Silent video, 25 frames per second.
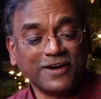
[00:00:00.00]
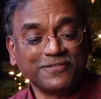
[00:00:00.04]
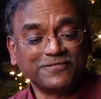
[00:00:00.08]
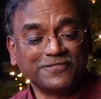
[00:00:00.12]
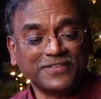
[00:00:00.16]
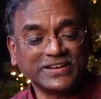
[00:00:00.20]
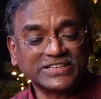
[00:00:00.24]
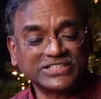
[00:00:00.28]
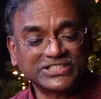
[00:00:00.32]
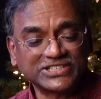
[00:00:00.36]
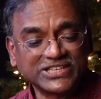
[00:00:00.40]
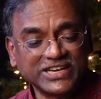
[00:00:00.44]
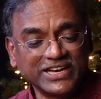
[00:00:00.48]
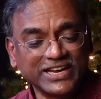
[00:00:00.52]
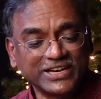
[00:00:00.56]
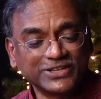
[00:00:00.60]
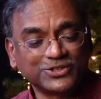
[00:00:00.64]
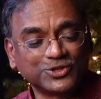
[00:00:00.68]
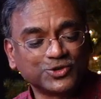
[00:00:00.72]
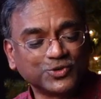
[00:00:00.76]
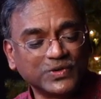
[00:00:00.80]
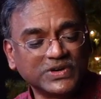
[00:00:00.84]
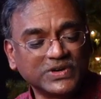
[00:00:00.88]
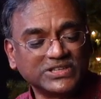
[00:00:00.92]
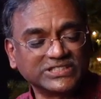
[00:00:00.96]

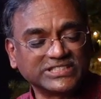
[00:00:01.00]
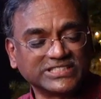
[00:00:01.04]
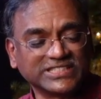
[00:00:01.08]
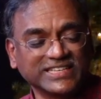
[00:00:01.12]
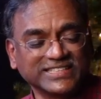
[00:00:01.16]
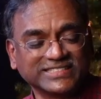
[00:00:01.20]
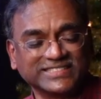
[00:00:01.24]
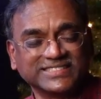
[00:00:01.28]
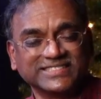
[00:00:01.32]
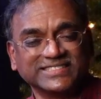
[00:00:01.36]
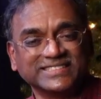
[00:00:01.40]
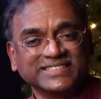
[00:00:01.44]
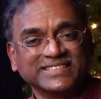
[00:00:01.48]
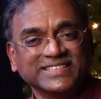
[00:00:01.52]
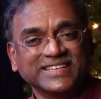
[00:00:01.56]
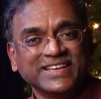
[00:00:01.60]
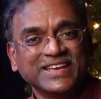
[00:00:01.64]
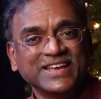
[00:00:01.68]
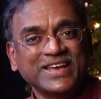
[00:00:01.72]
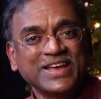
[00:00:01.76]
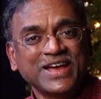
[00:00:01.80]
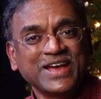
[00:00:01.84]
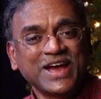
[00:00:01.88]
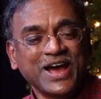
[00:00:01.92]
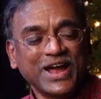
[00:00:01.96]
affectionate towards us.
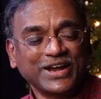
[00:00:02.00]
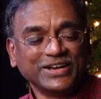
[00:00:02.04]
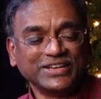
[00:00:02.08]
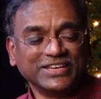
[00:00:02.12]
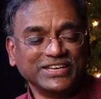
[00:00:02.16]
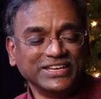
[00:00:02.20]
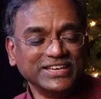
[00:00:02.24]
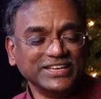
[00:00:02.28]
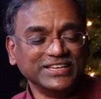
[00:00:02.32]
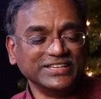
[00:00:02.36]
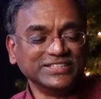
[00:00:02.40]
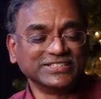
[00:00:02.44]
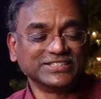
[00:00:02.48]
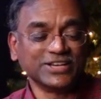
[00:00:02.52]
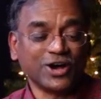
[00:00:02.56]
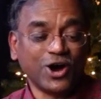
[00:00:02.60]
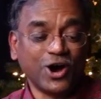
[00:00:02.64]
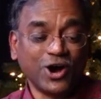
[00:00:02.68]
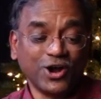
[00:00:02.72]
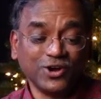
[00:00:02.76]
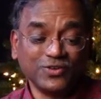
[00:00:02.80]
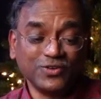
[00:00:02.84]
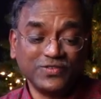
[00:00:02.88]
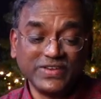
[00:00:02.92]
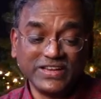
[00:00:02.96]
And he is
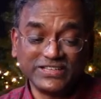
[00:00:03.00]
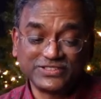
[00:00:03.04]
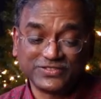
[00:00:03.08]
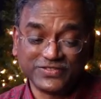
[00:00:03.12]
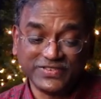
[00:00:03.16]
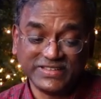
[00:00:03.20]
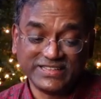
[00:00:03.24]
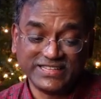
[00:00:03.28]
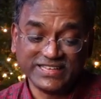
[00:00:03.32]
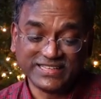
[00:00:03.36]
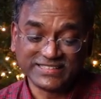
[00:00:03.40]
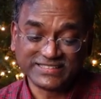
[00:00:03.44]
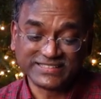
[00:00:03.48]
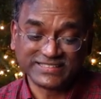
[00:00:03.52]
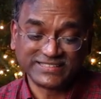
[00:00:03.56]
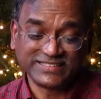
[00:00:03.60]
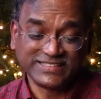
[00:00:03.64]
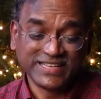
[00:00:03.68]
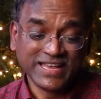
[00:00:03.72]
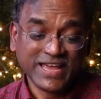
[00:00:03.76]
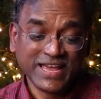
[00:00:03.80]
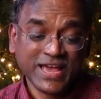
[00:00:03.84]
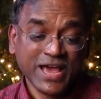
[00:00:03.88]
always with us.